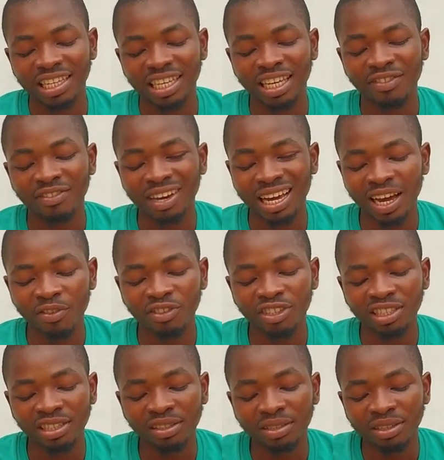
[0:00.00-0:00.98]
if I have
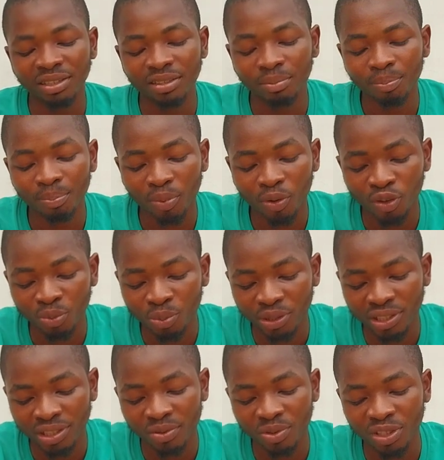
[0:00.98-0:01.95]
the pause
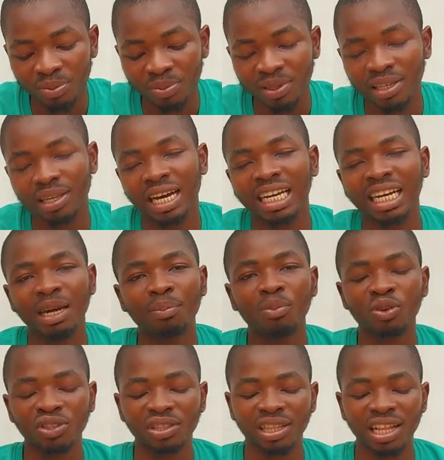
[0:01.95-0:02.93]
button with me and I
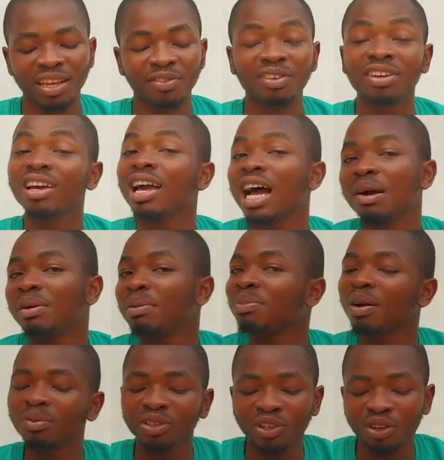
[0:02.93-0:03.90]
pause live, I'll
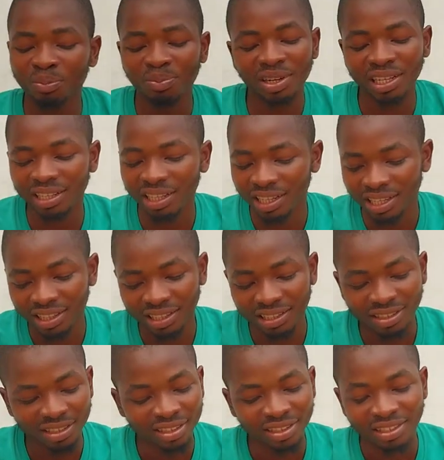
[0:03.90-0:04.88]
probably not play it
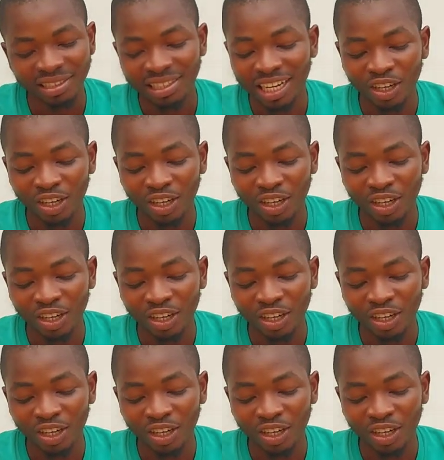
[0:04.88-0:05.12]
again.